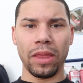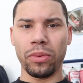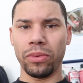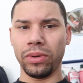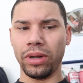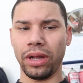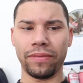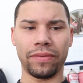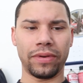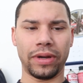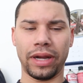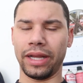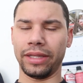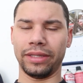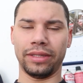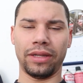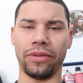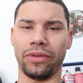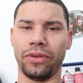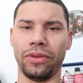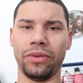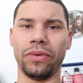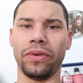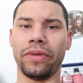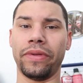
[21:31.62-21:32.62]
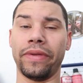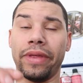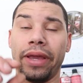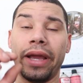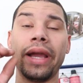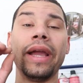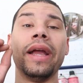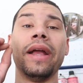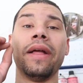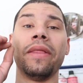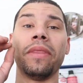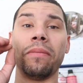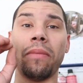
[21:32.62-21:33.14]
Whatever, has nothing to do with anything.
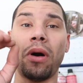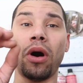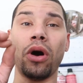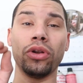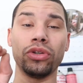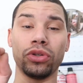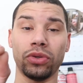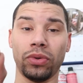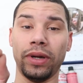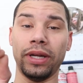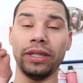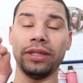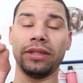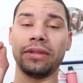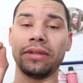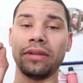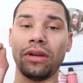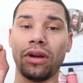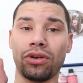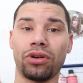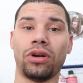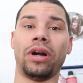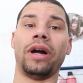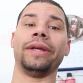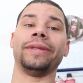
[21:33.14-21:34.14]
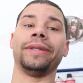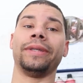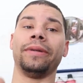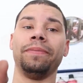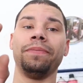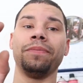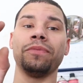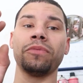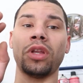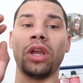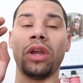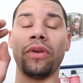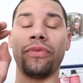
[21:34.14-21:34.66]
Ball joints are
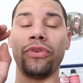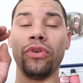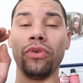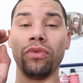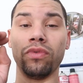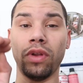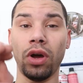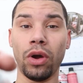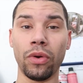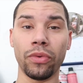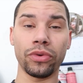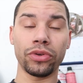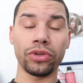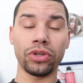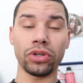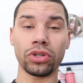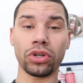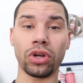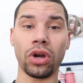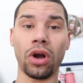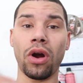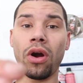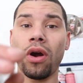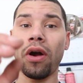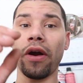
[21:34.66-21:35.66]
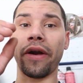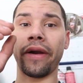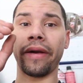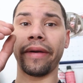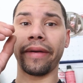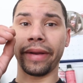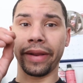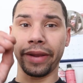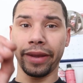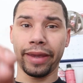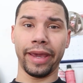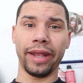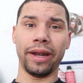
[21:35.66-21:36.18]
awesome. If you lowered your car,
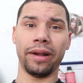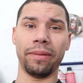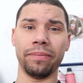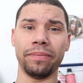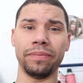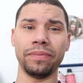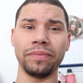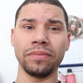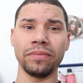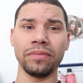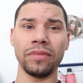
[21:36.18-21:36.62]
get them.